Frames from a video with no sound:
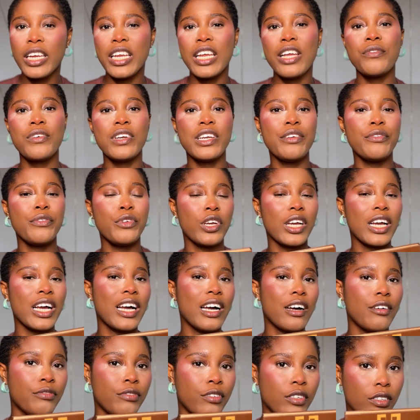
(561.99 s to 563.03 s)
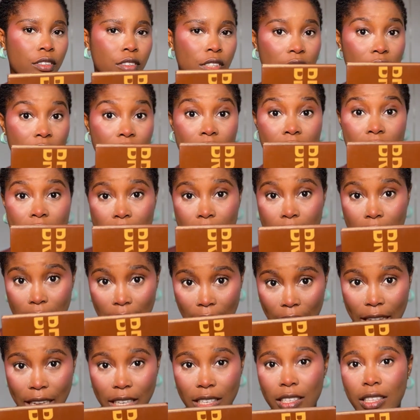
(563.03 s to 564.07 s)
Even if you can't afford this
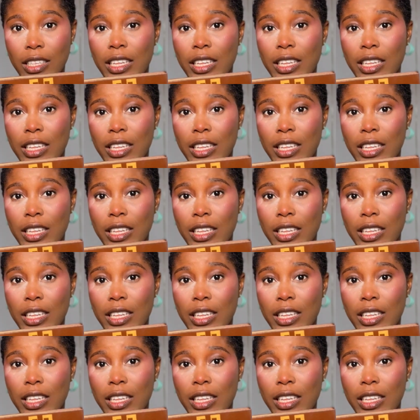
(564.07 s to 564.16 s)
size,